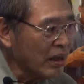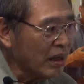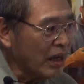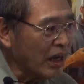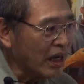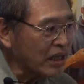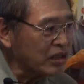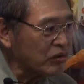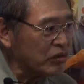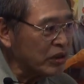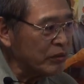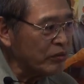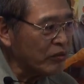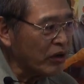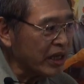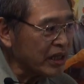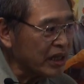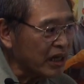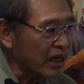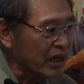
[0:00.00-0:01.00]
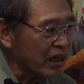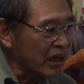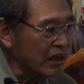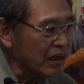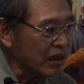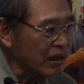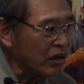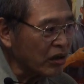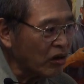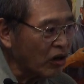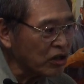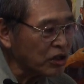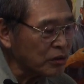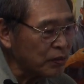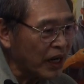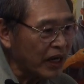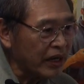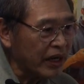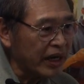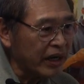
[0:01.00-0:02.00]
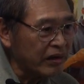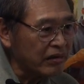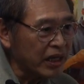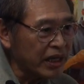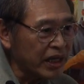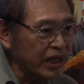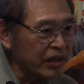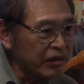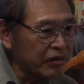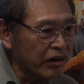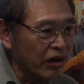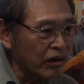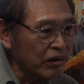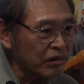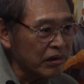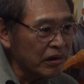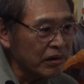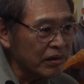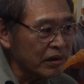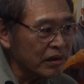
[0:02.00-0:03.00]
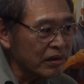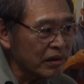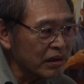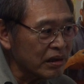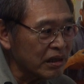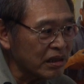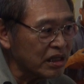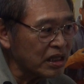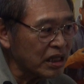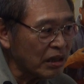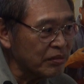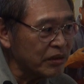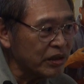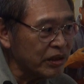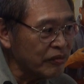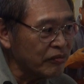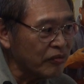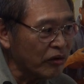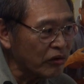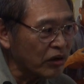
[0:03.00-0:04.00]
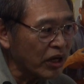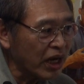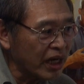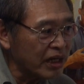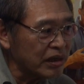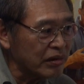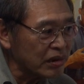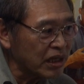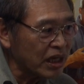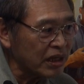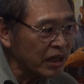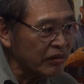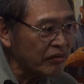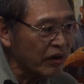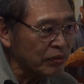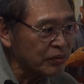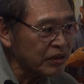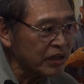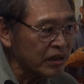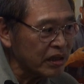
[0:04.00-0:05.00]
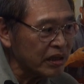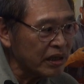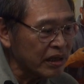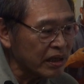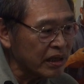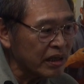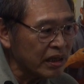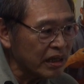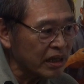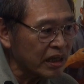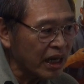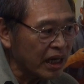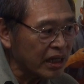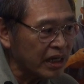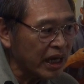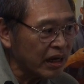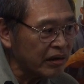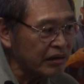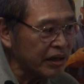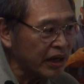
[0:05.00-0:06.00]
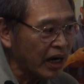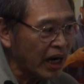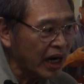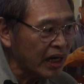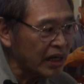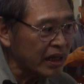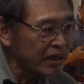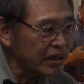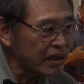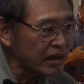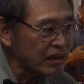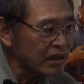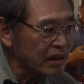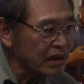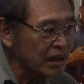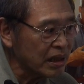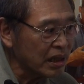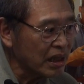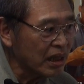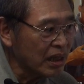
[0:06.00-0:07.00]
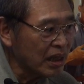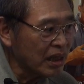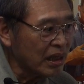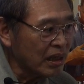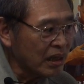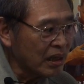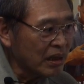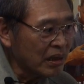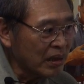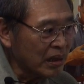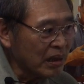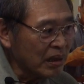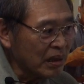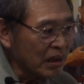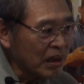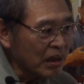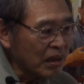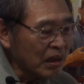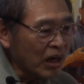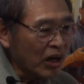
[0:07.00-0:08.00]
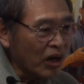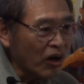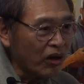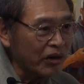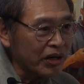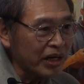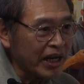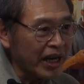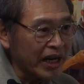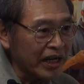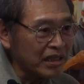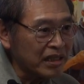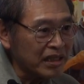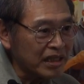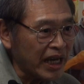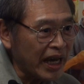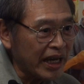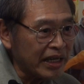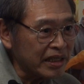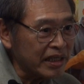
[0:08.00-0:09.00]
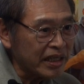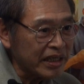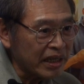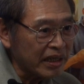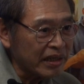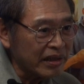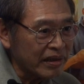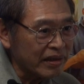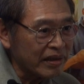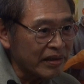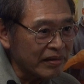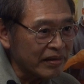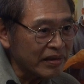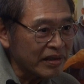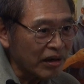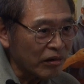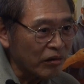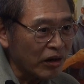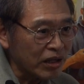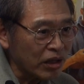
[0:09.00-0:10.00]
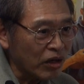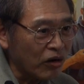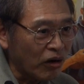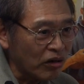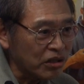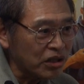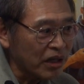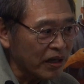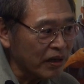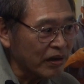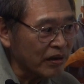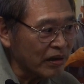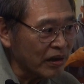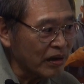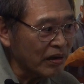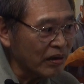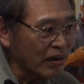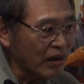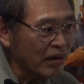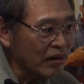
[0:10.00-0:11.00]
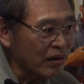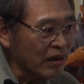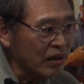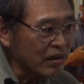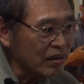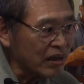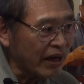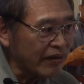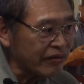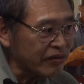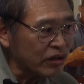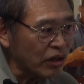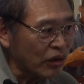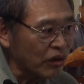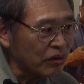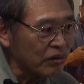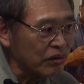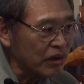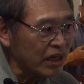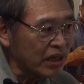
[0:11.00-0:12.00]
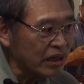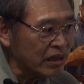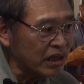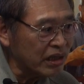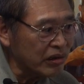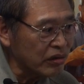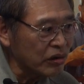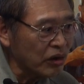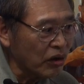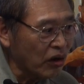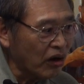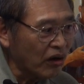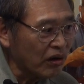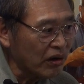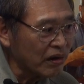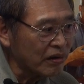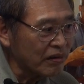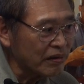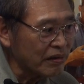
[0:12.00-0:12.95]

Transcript: Extreme weather caused by El Hierro, this submarine volcano that erupted in the Canary Islands, Hurricane Sandy, the one causing death toll in New York,